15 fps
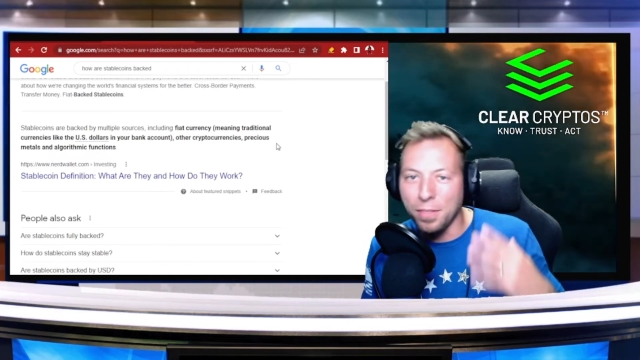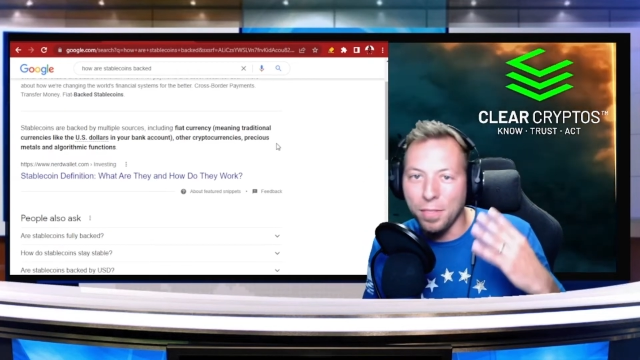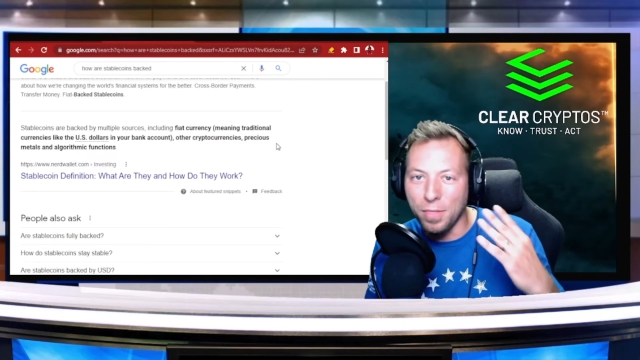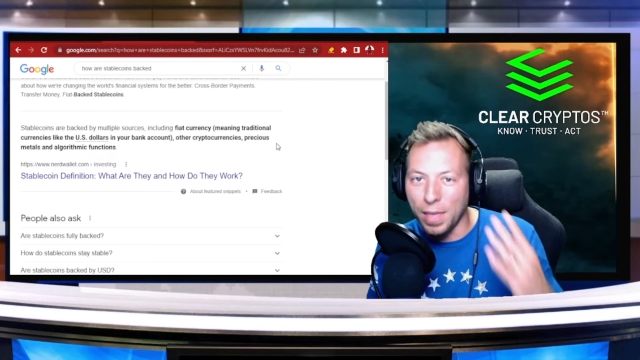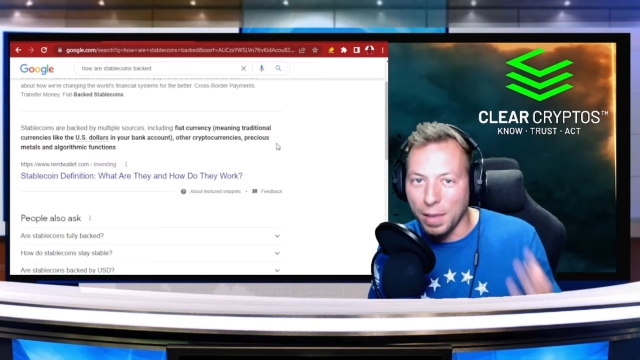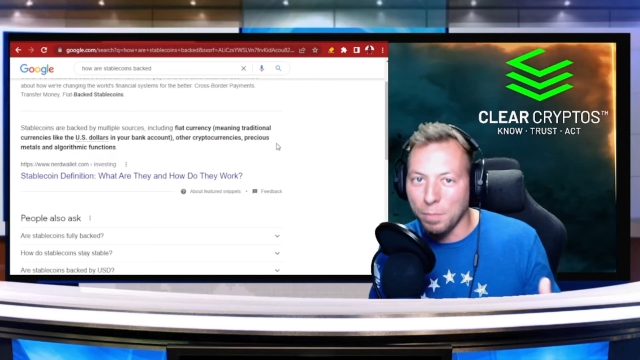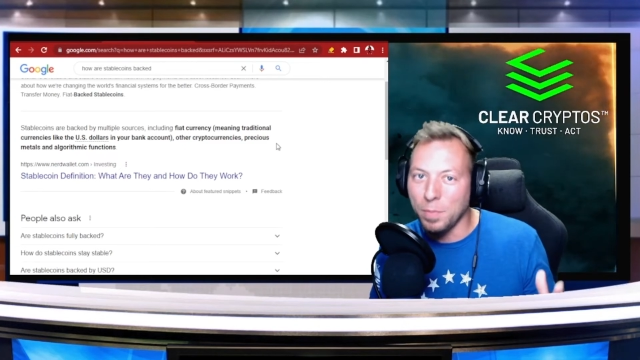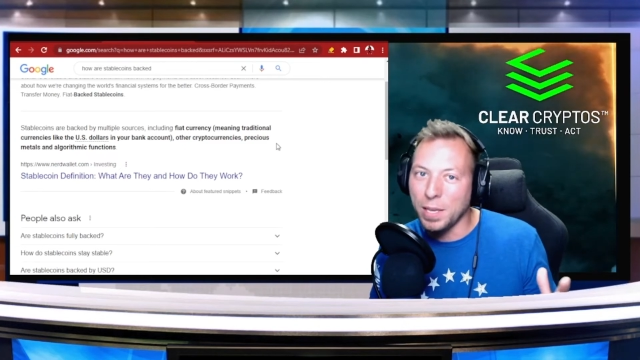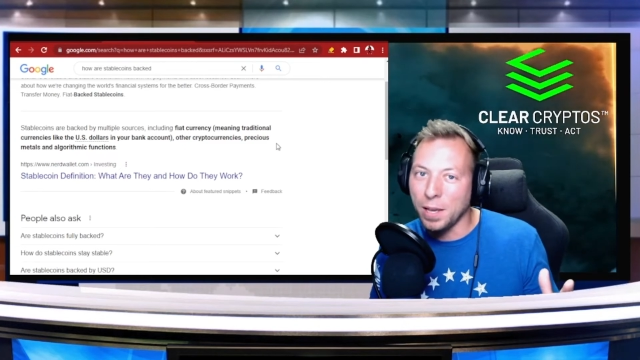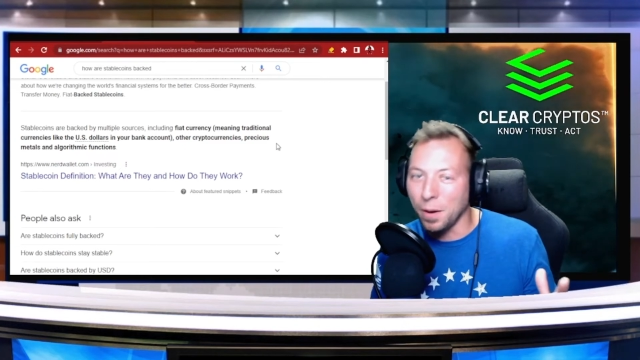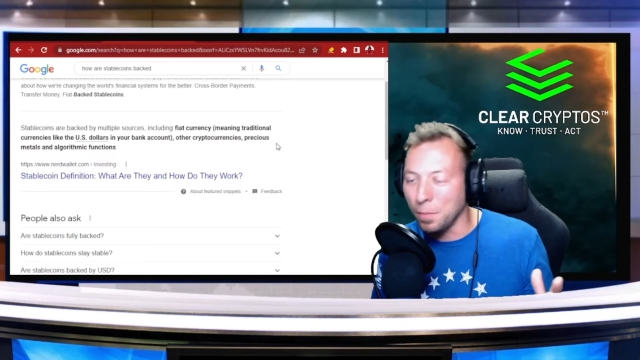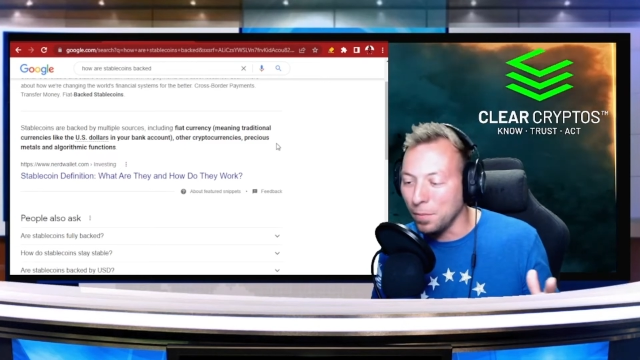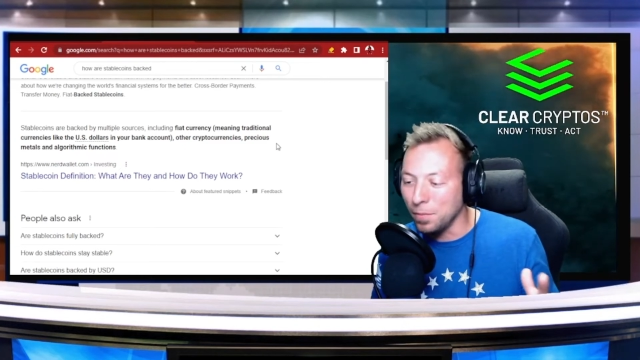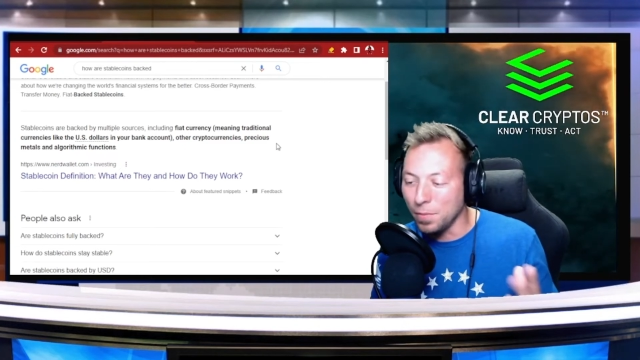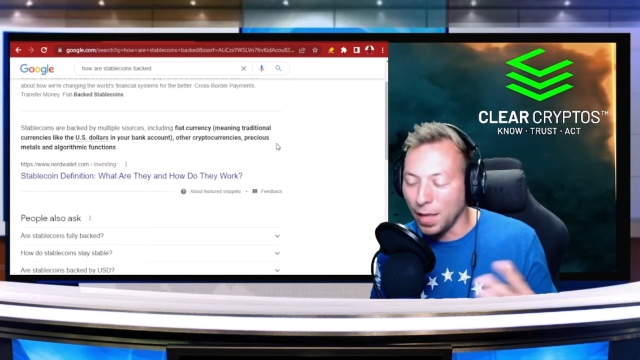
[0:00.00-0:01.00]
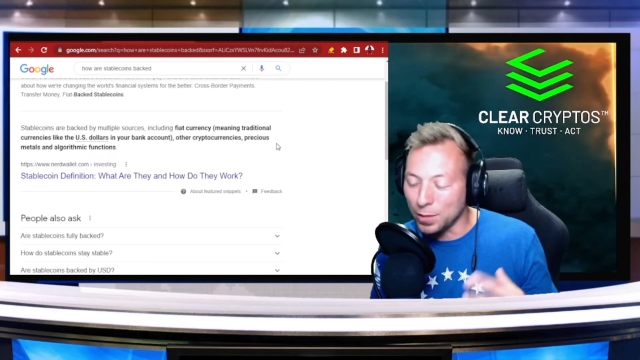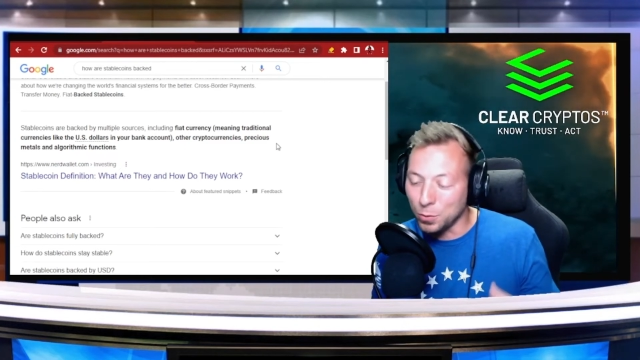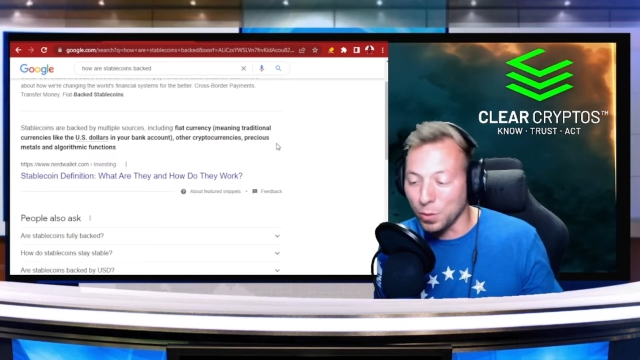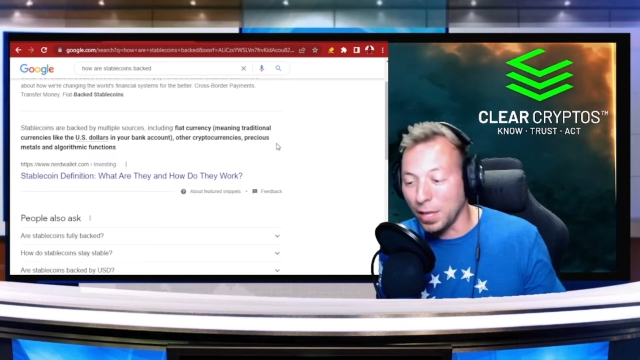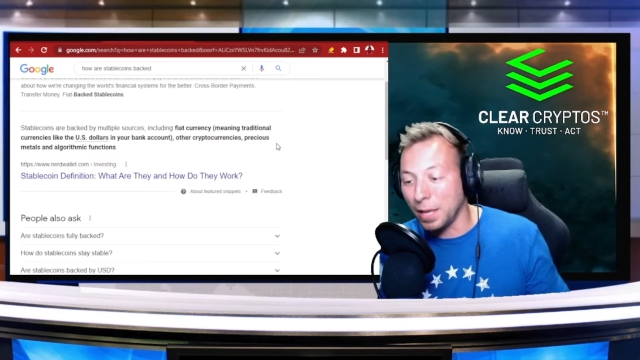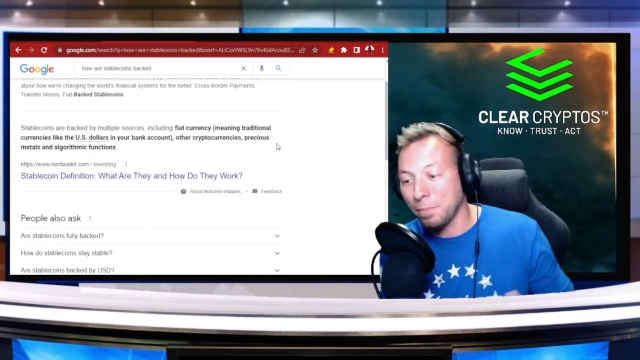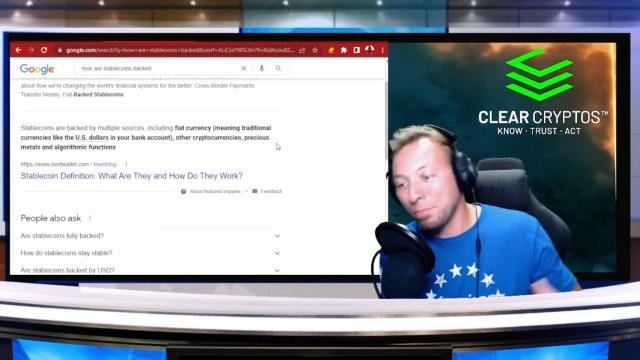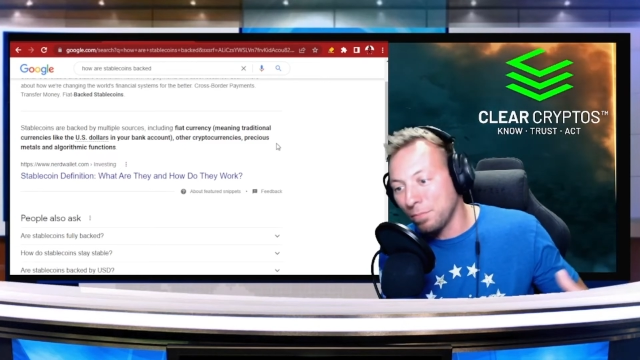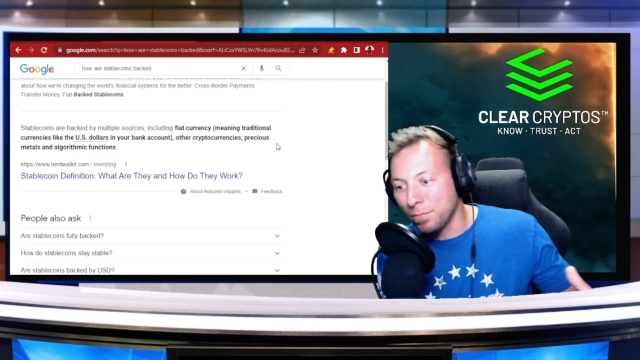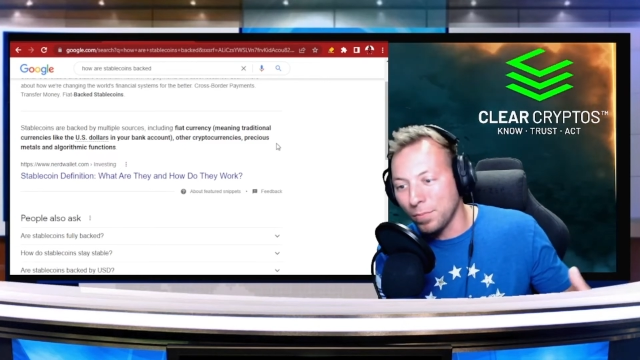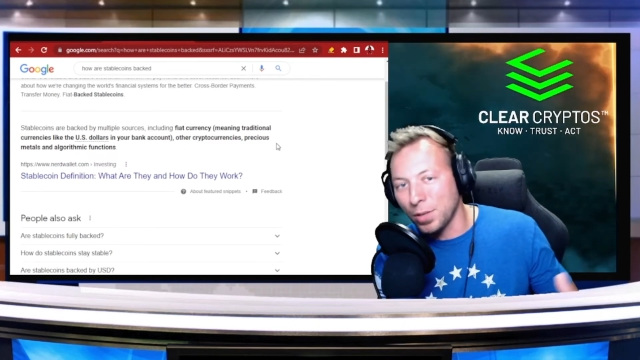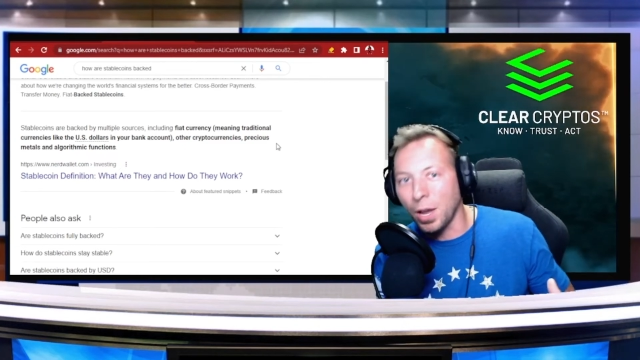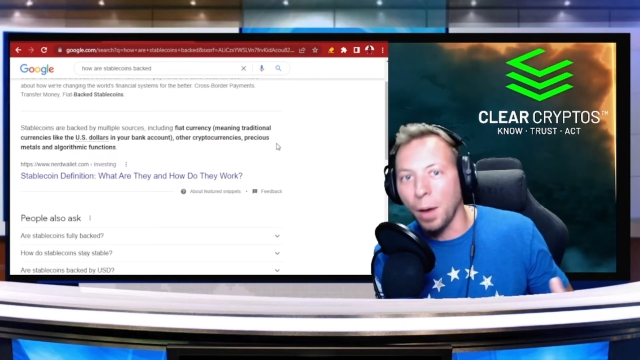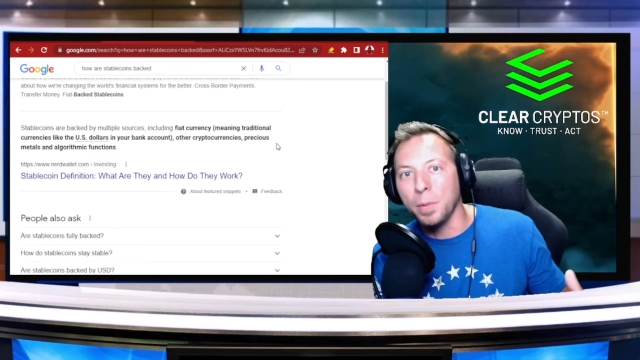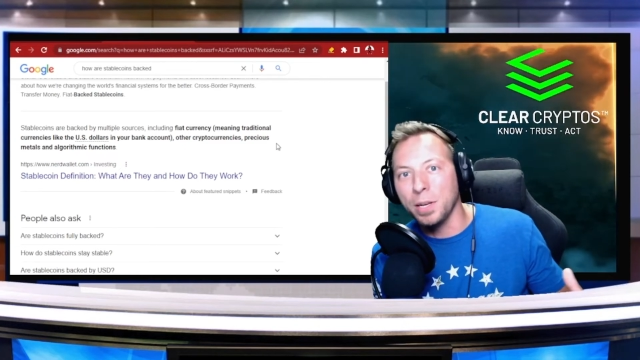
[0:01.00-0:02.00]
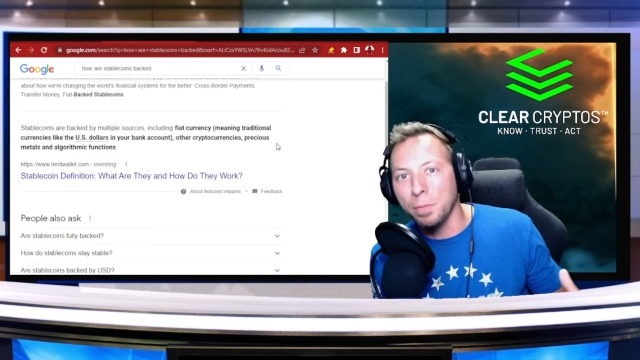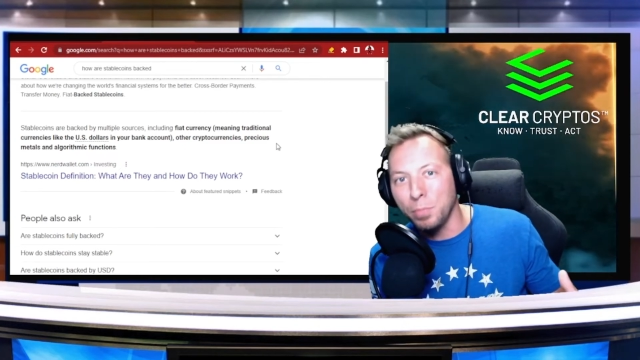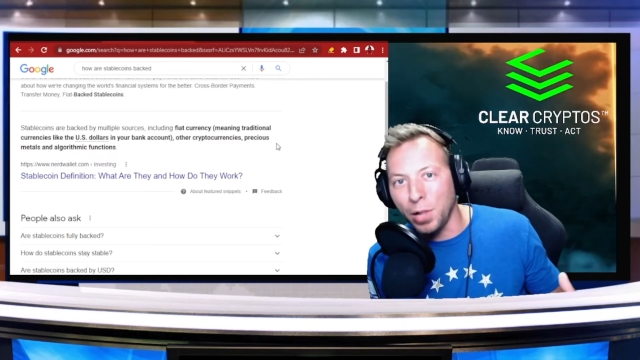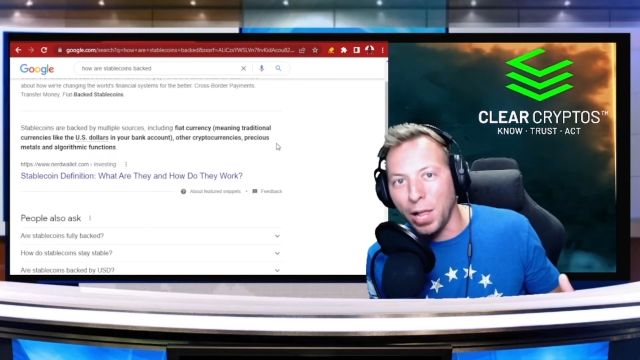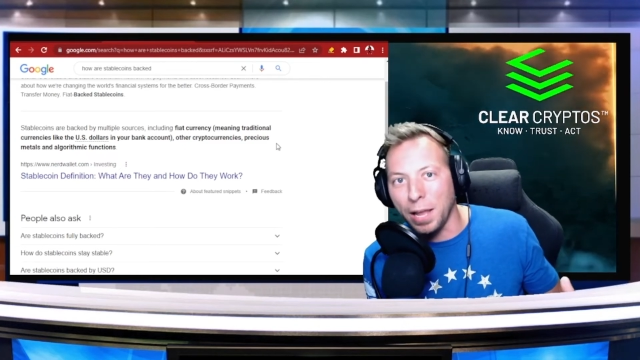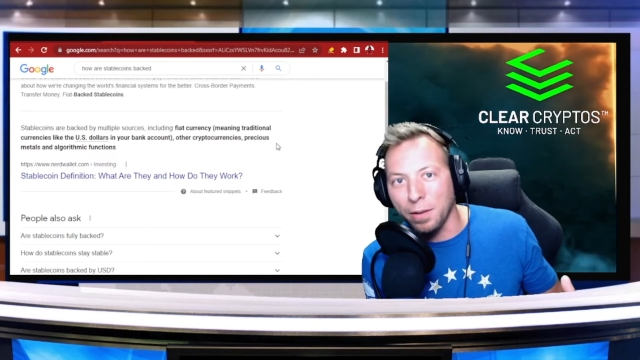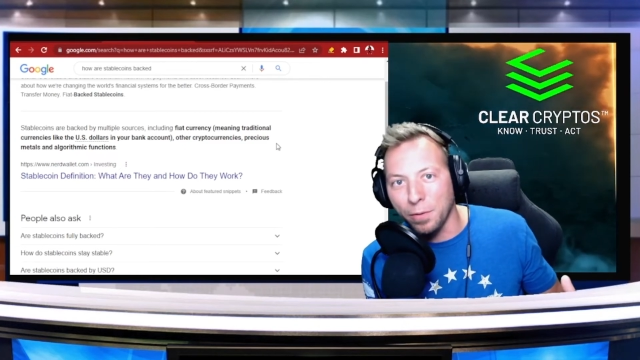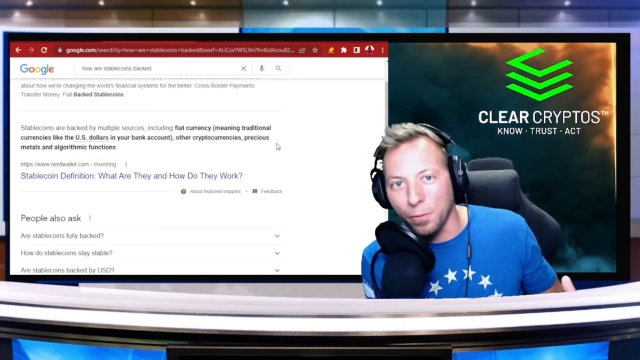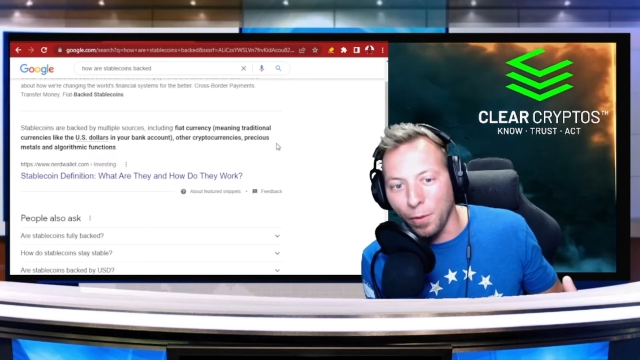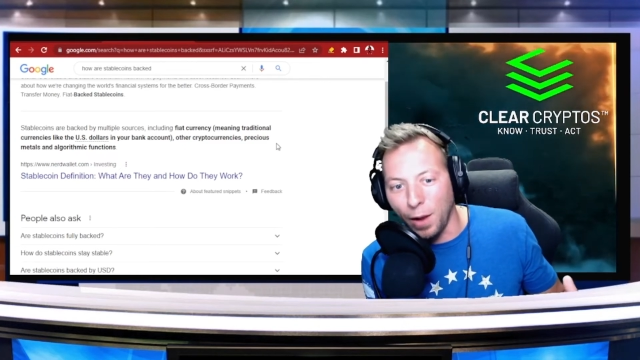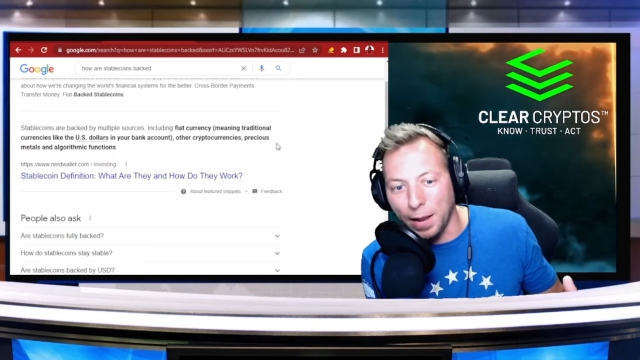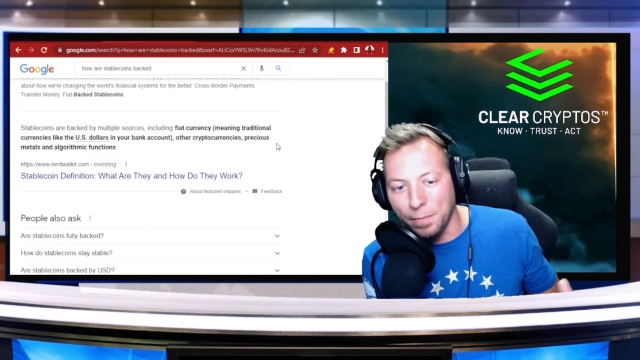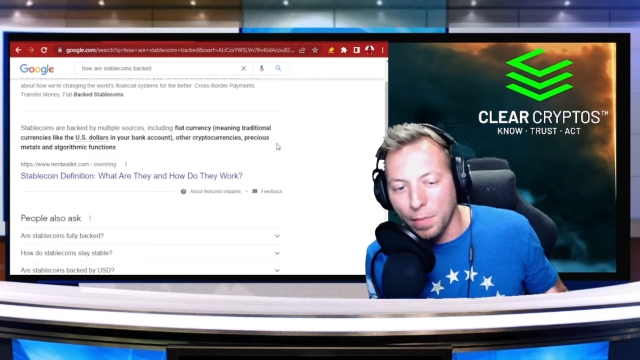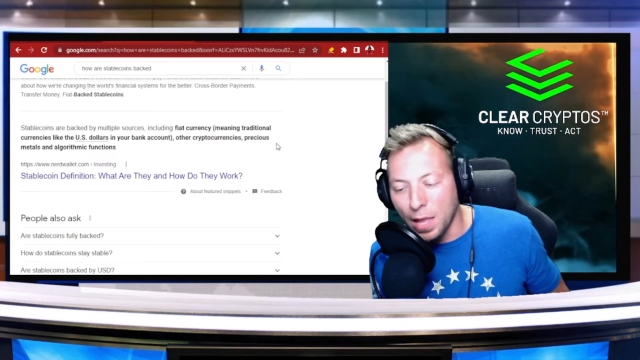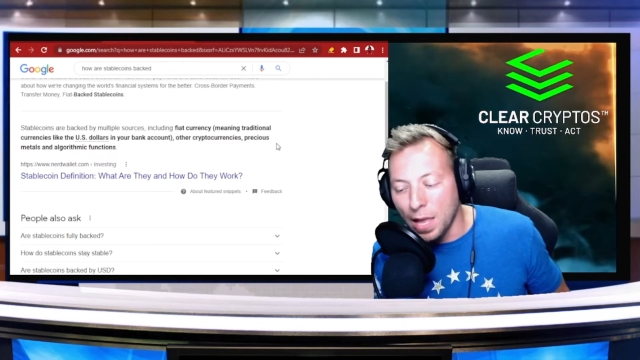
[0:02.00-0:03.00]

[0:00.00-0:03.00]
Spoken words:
that's where they come into play, right?